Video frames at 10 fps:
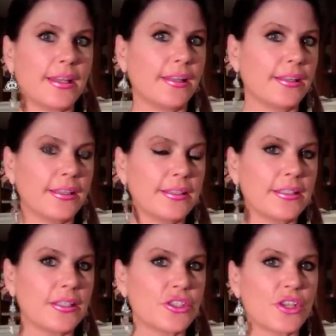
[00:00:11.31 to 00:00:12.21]
elegant
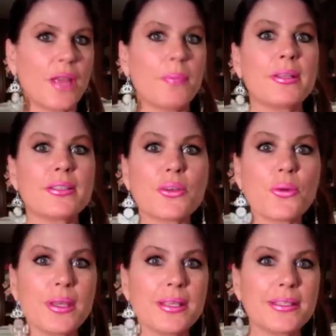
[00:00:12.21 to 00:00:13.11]
dish, but it's
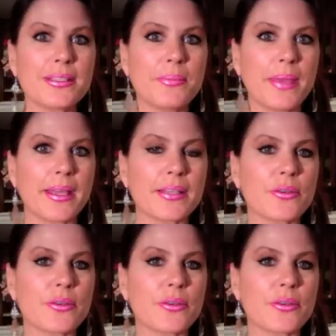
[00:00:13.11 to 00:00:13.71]
so easy to make.